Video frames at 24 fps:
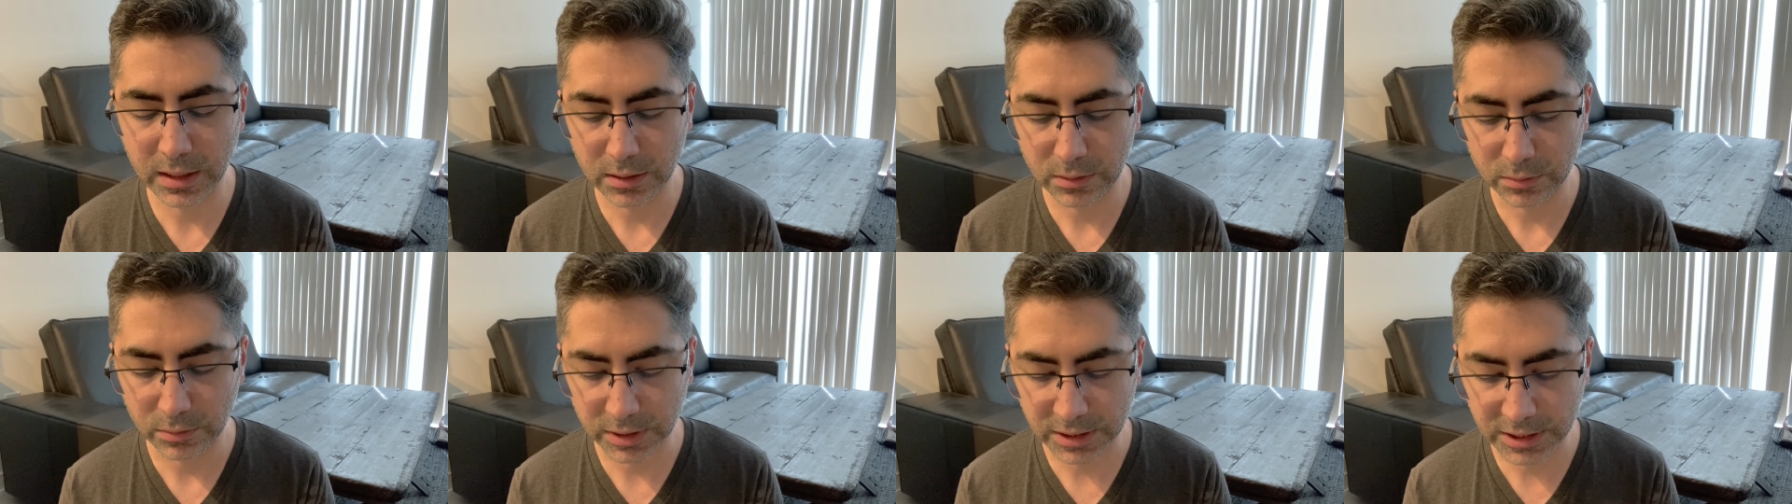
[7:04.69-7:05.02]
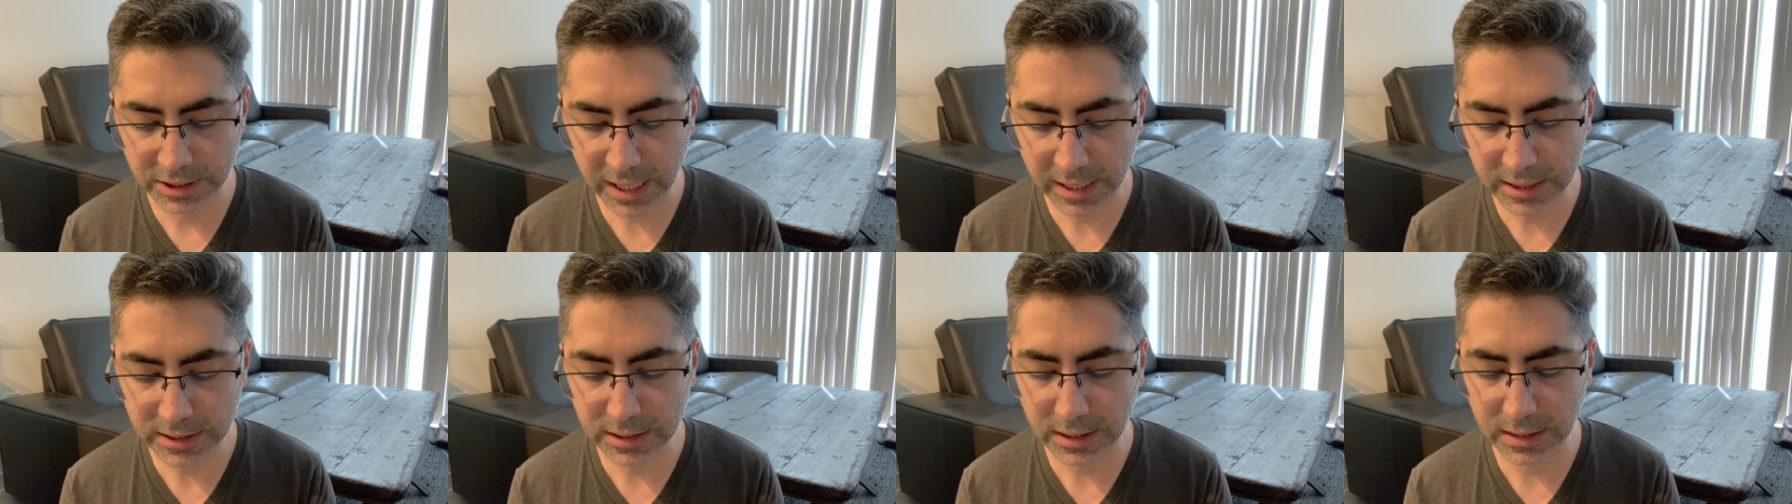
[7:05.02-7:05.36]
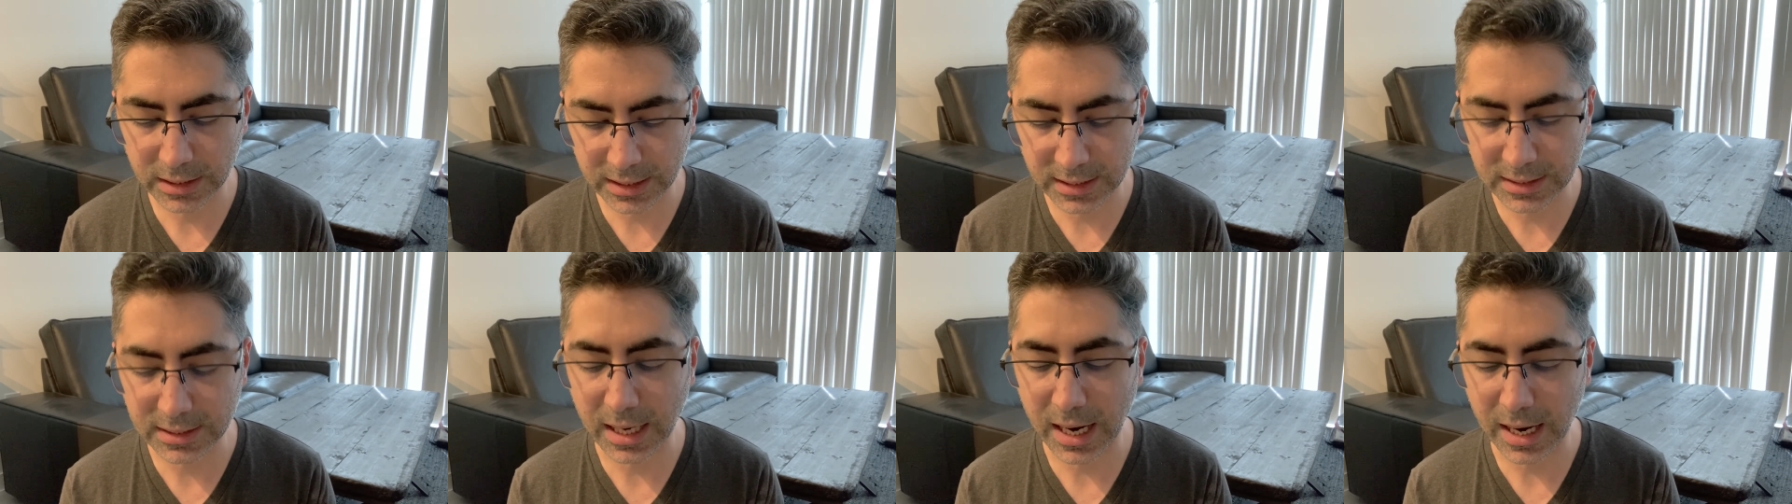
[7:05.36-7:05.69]
rejection
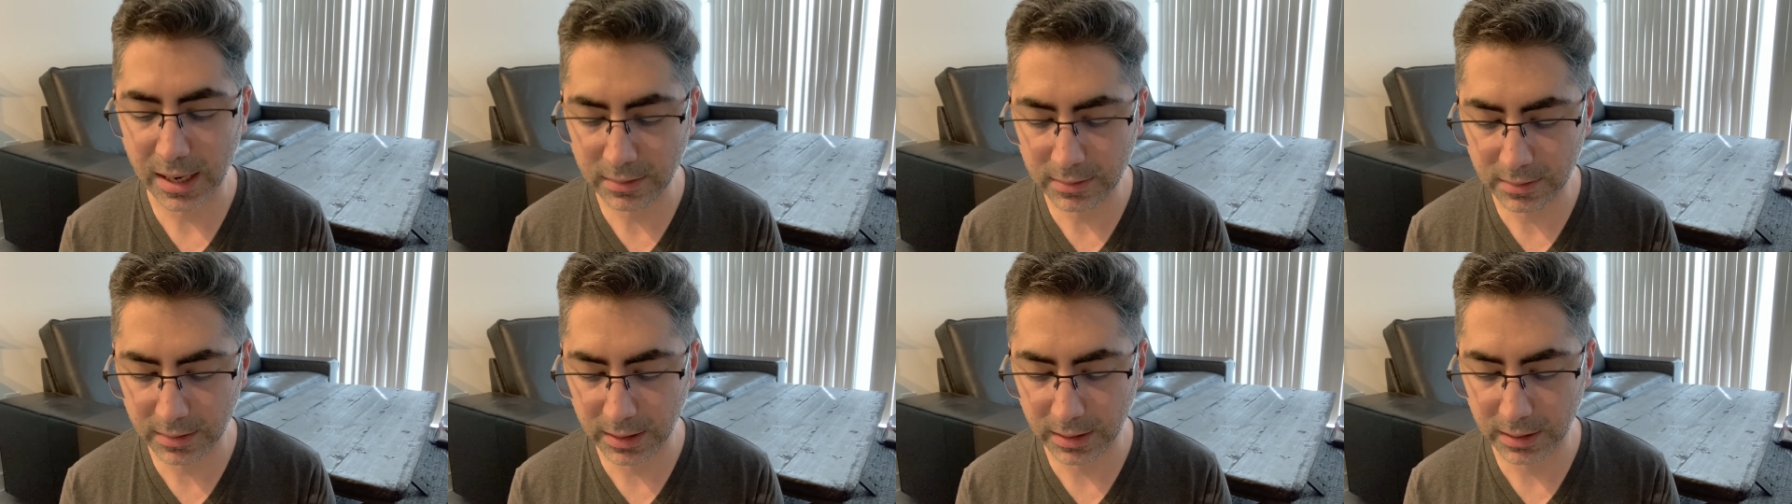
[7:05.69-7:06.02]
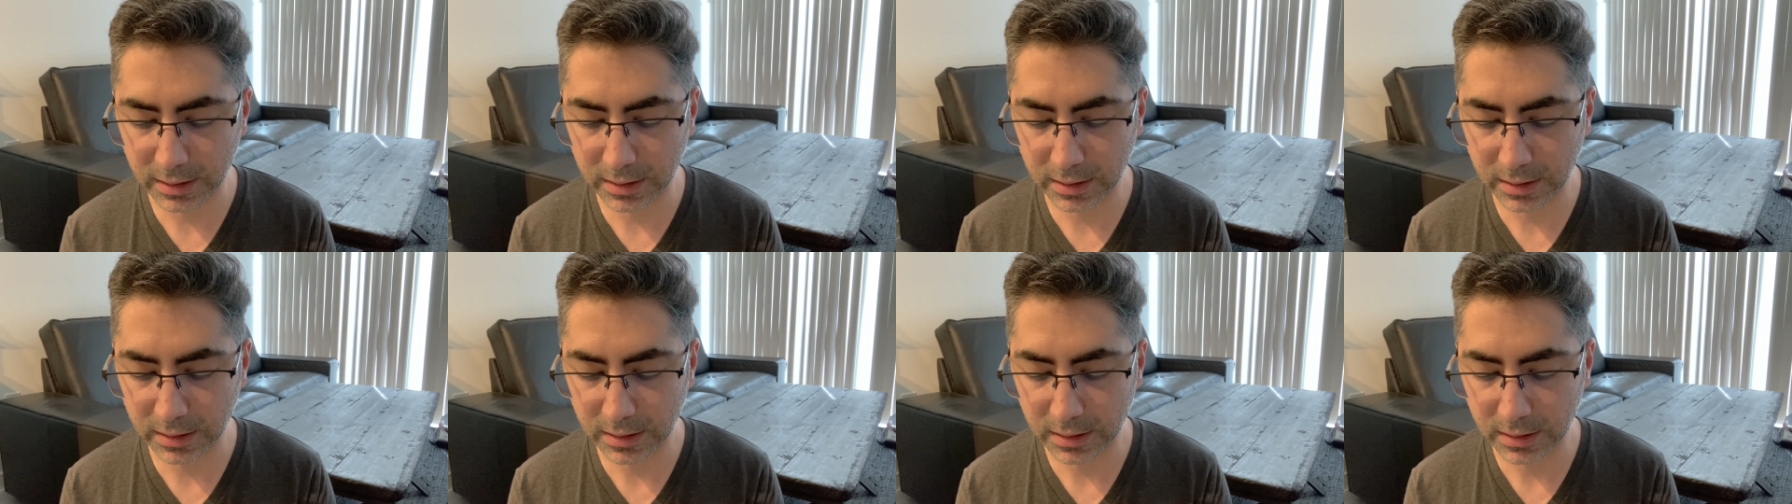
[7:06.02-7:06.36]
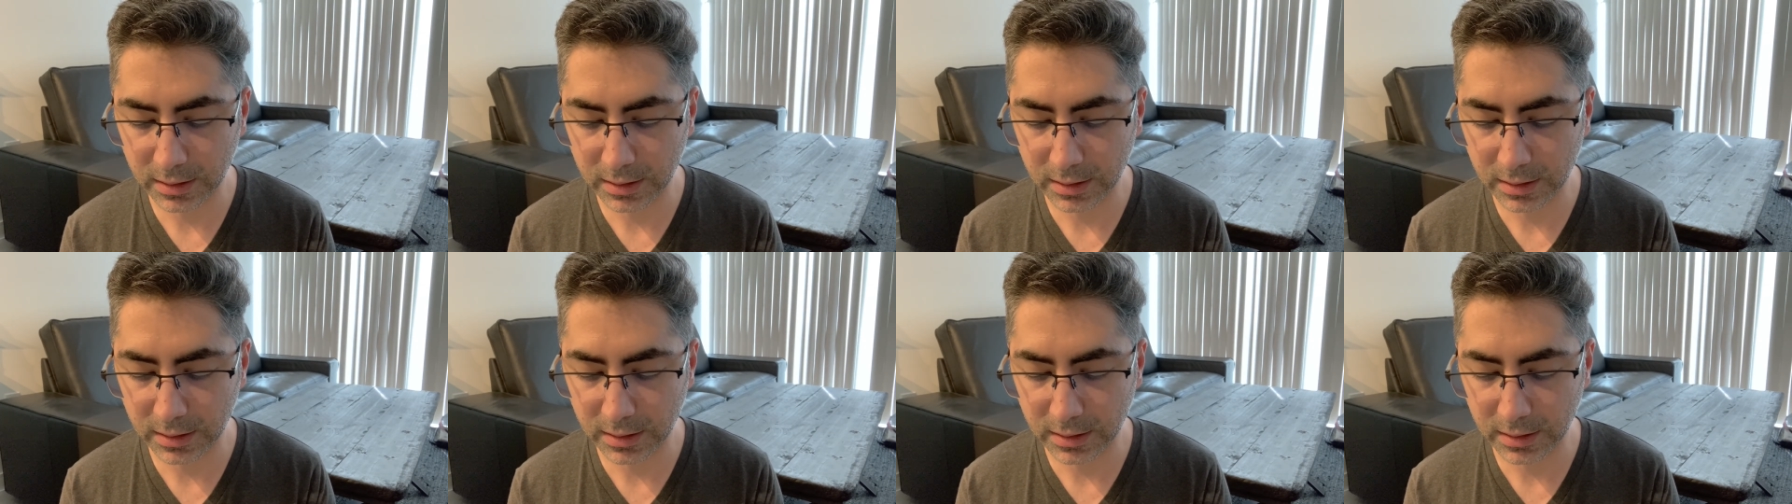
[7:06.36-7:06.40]
is, I think,